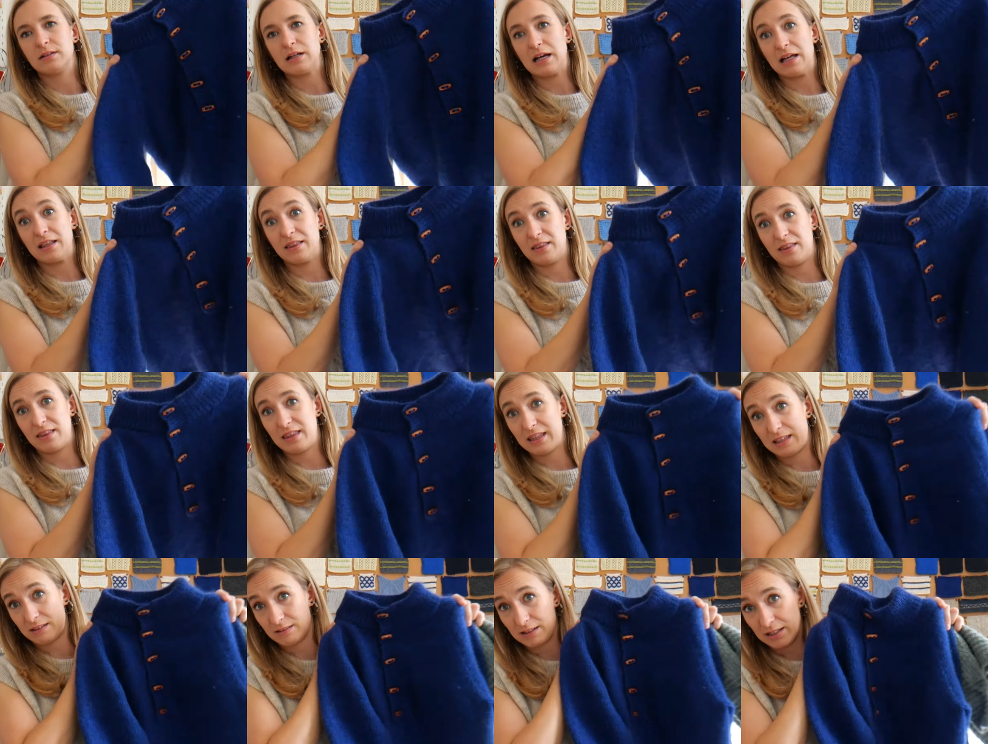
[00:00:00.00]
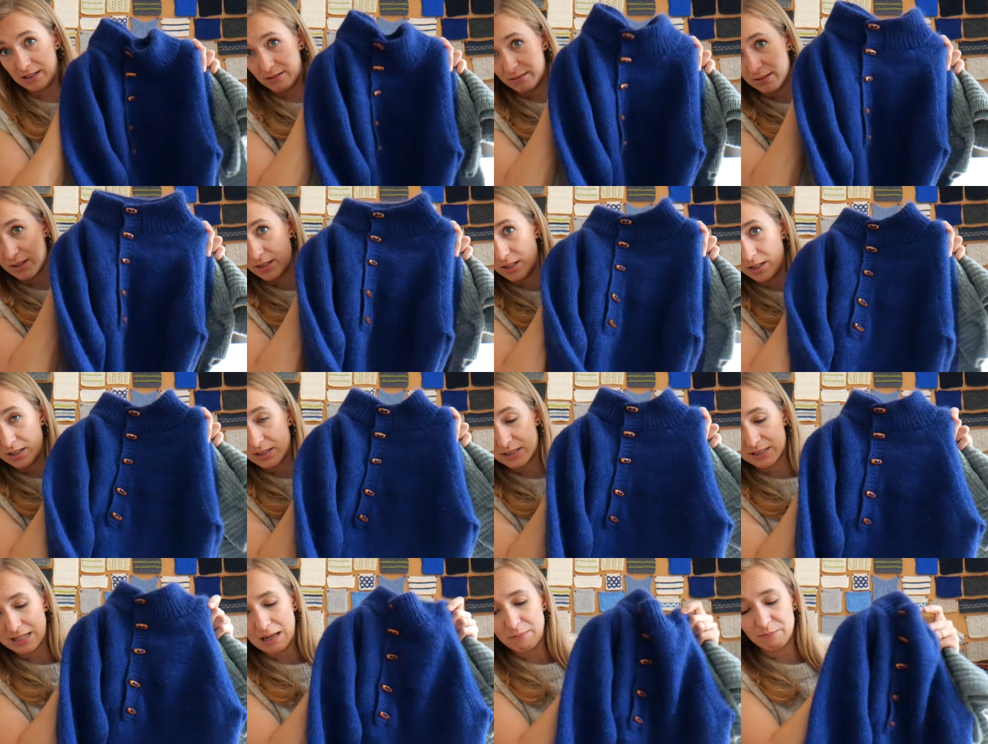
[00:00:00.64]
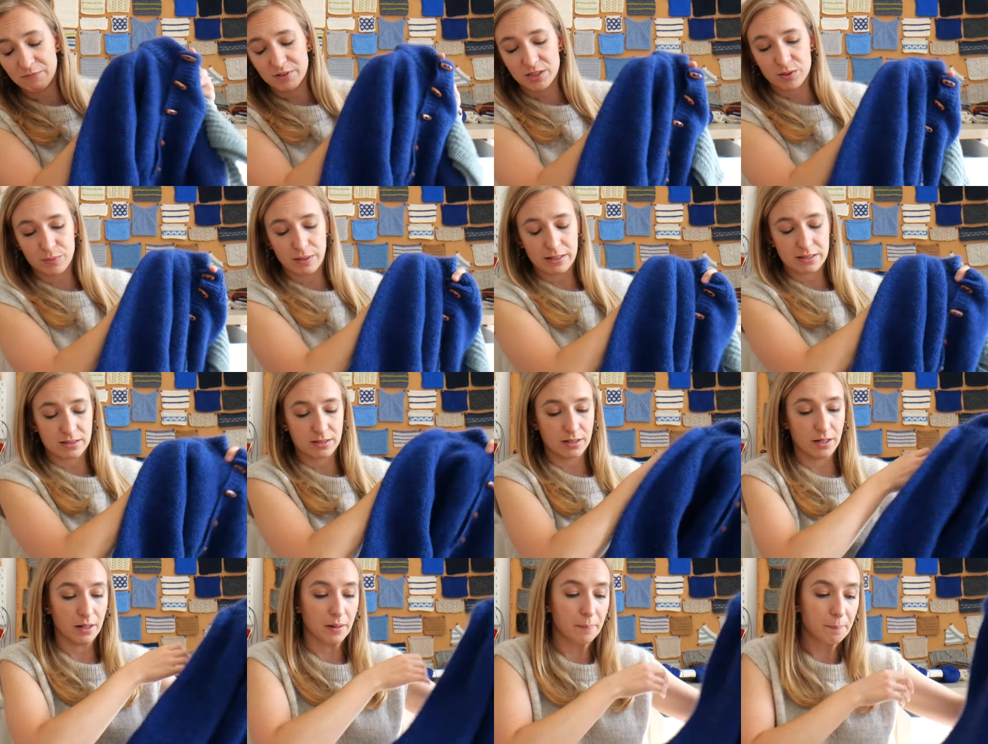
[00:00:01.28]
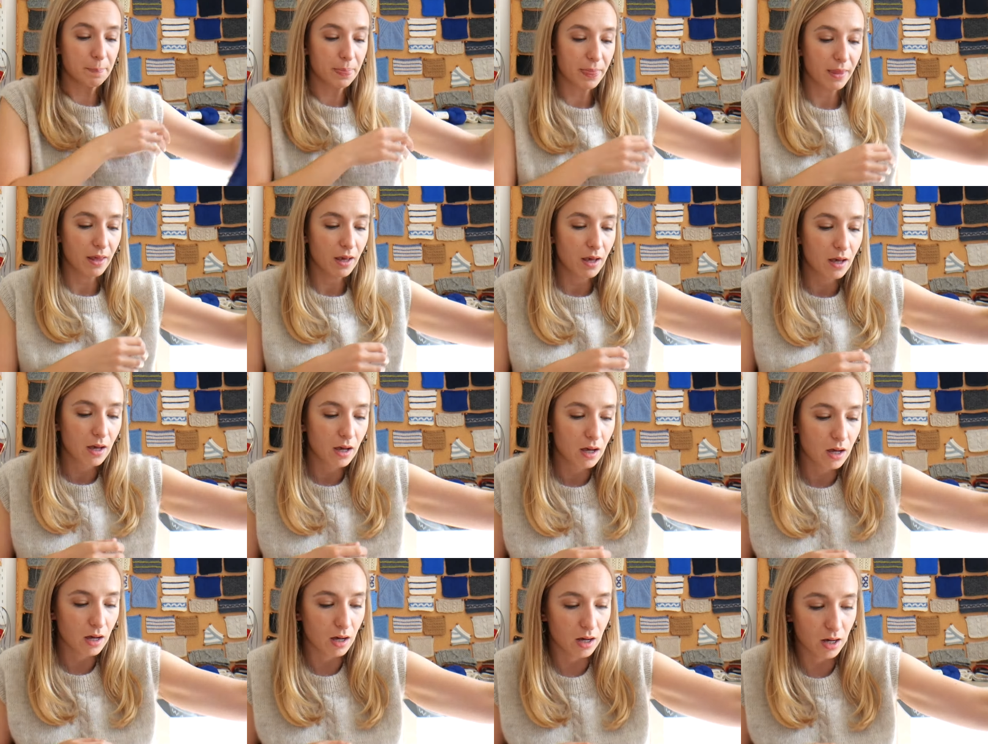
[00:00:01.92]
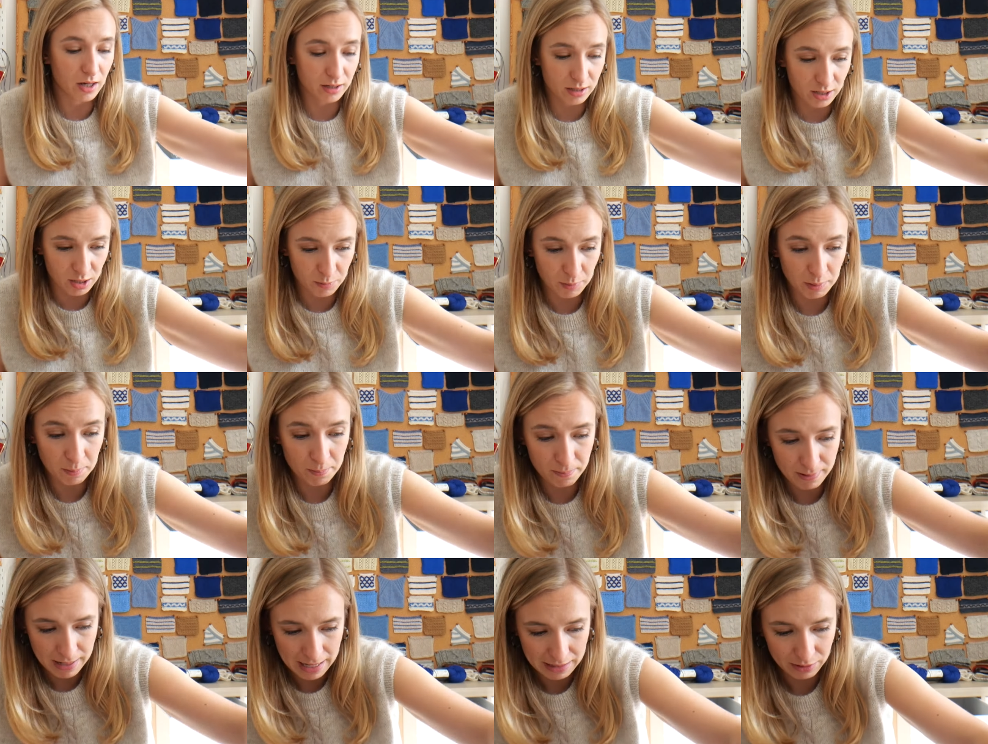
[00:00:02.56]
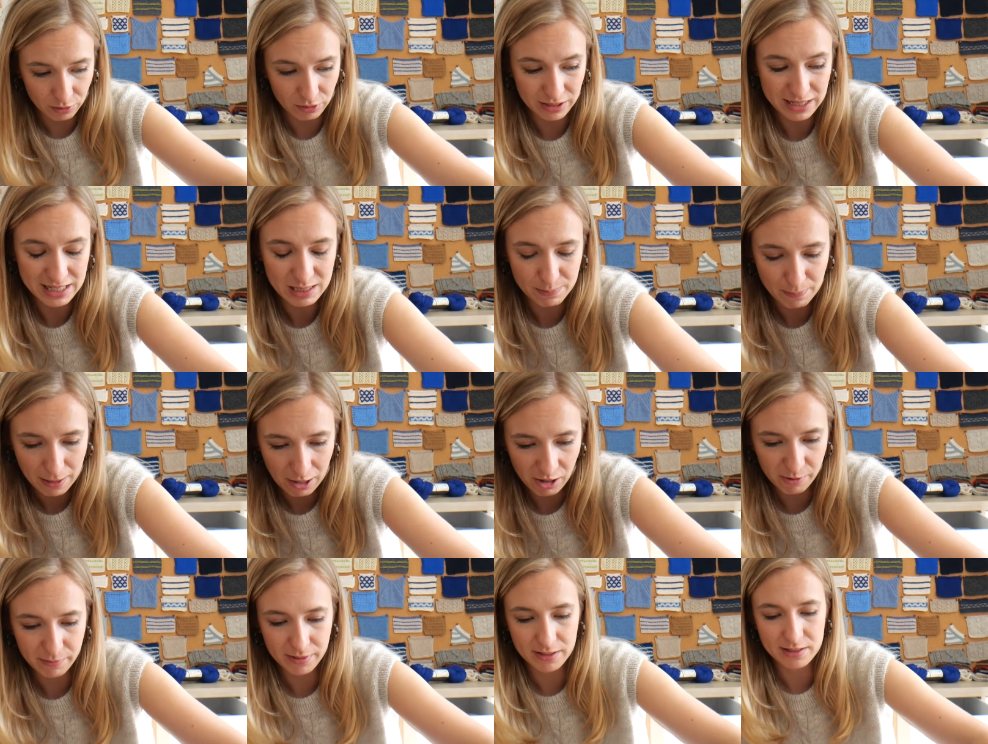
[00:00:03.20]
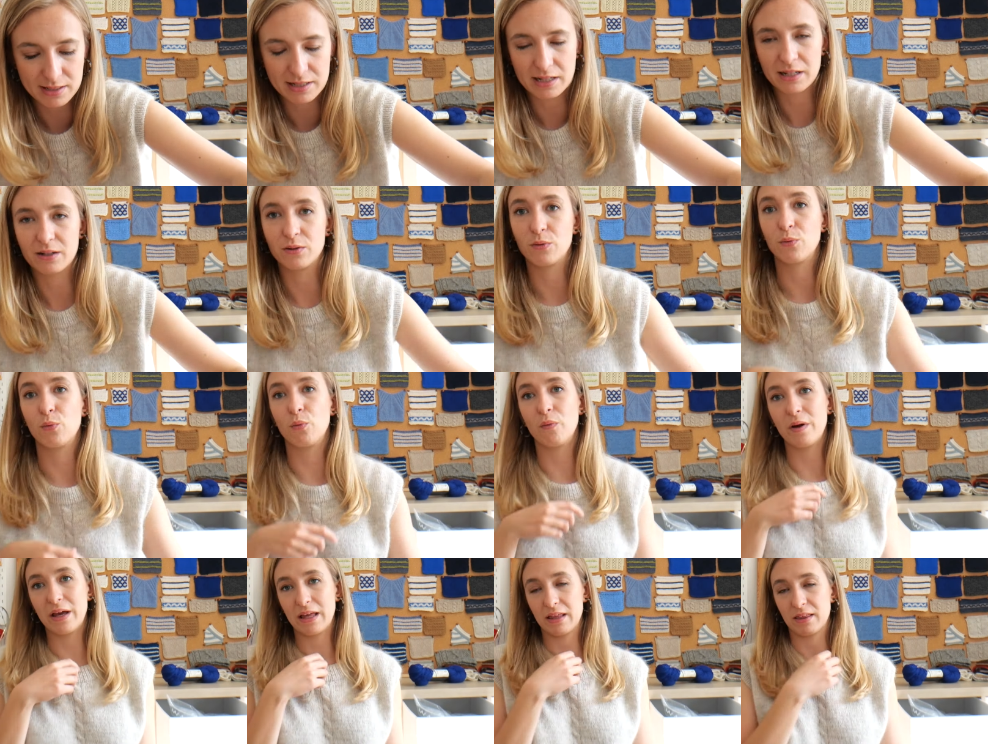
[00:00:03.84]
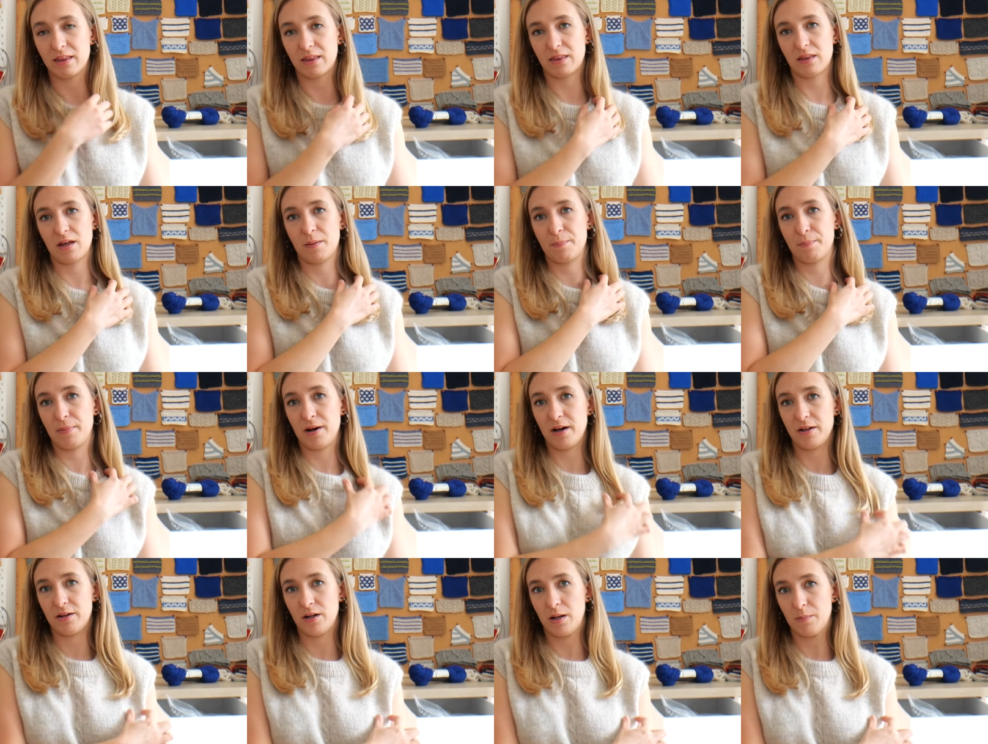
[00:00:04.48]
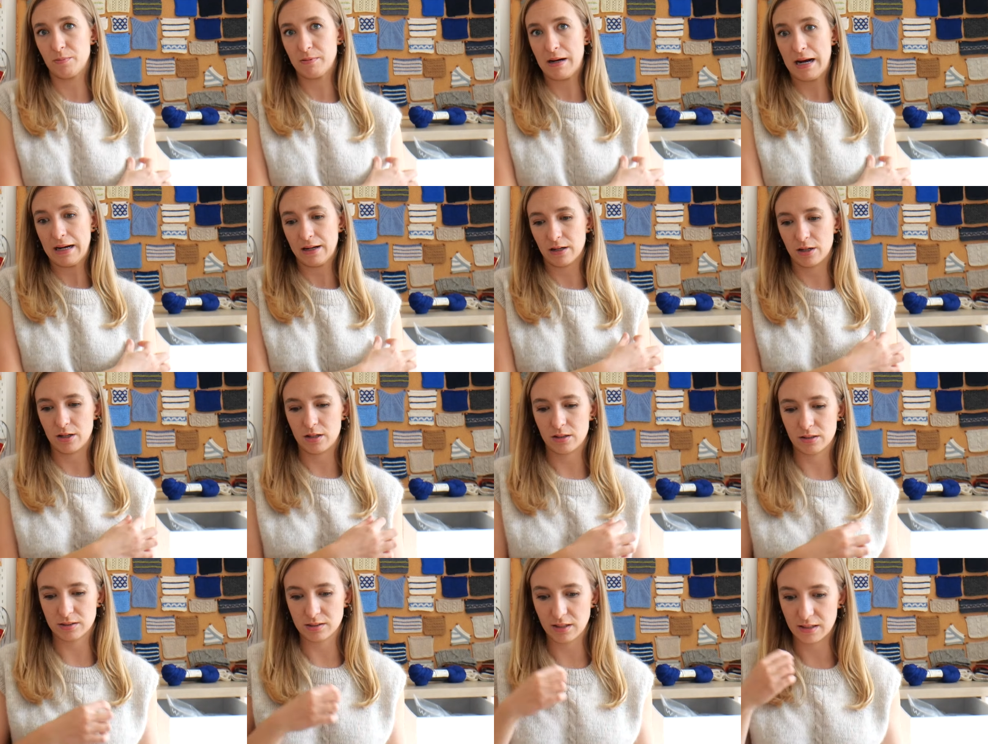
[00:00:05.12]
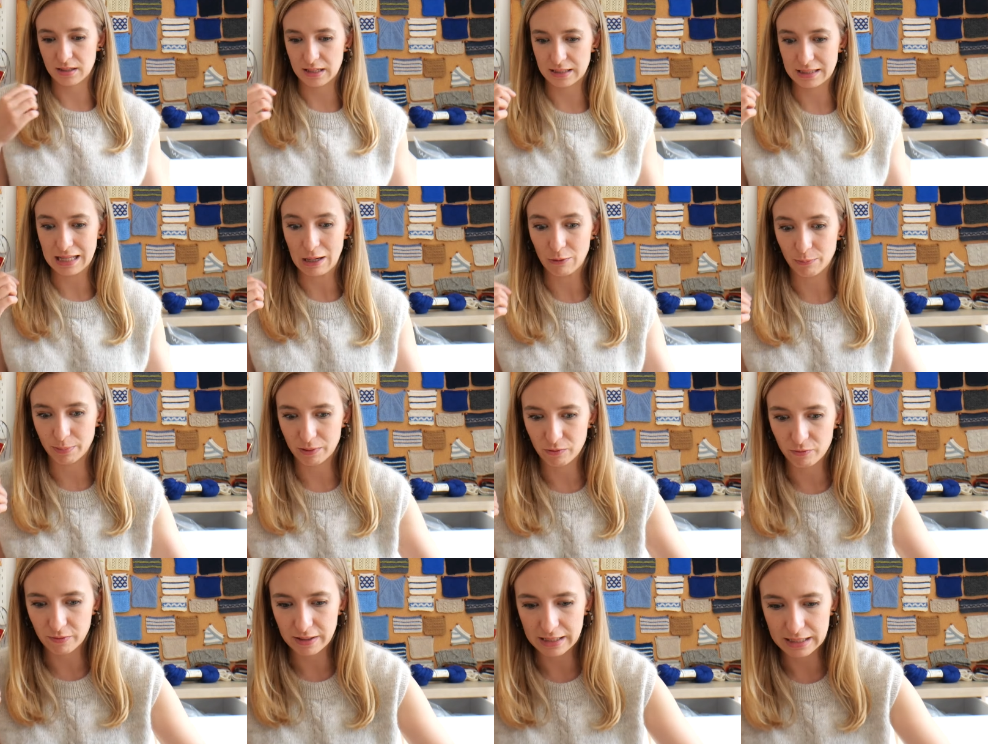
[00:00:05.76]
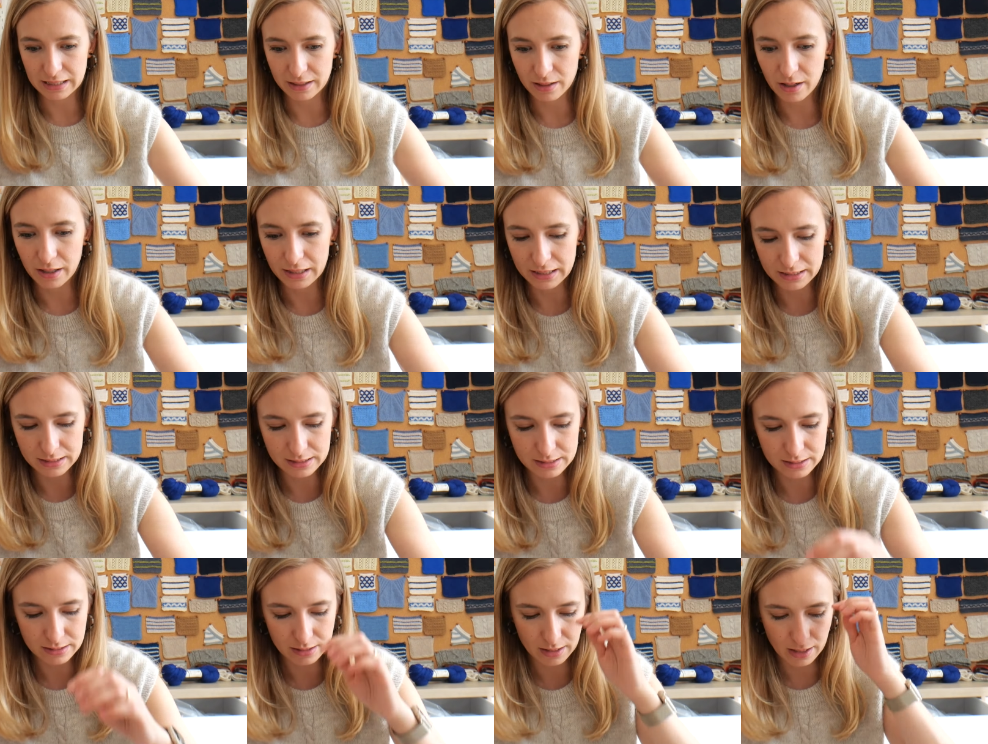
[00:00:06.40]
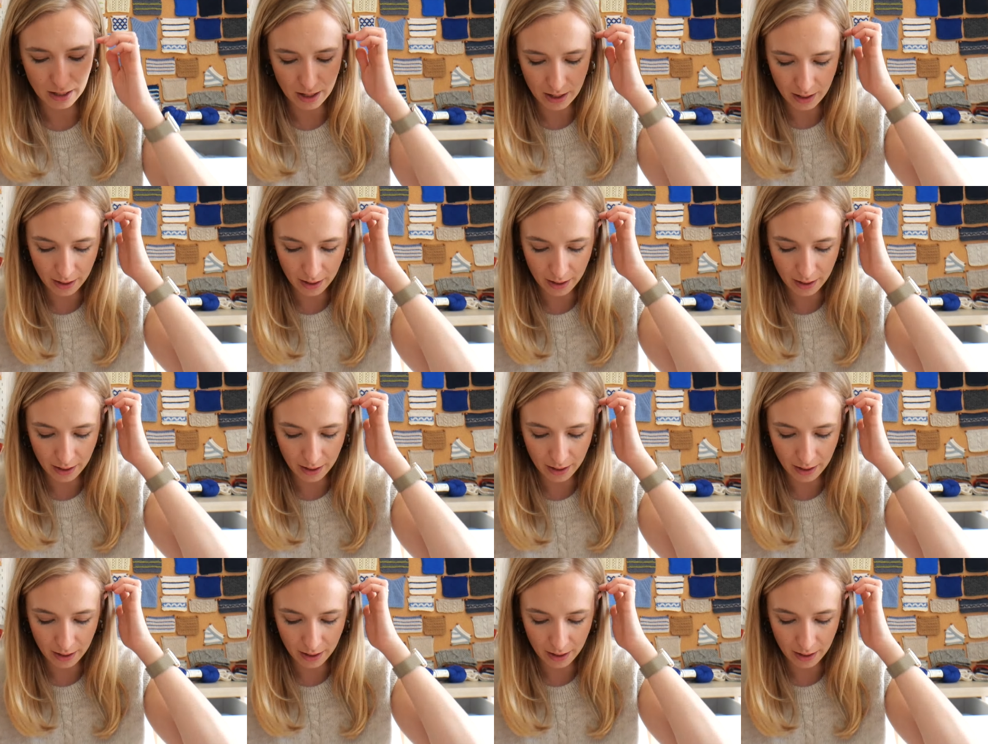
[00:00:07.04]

and the Stamford sweater, I've kind of been planning on experimenting with a button-up raglan, because I think that would be really nice.